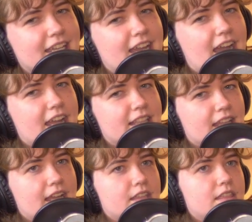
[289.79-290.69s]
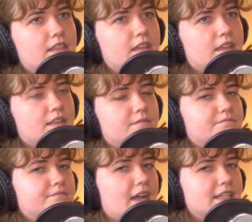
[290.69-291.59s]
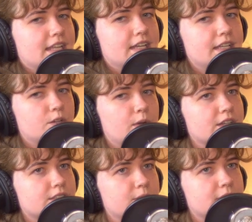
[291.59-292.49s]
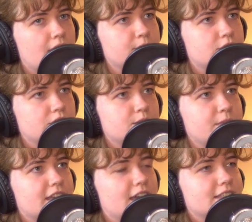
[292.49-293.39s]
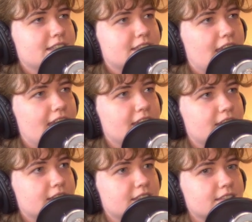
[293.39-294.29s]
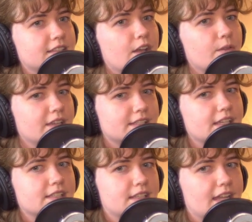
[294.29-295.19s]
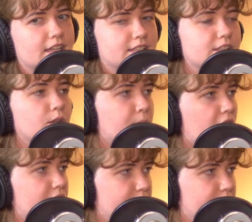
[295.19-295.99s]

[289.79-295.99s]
I like the identity queer sometimes just because it's no, this is still a part of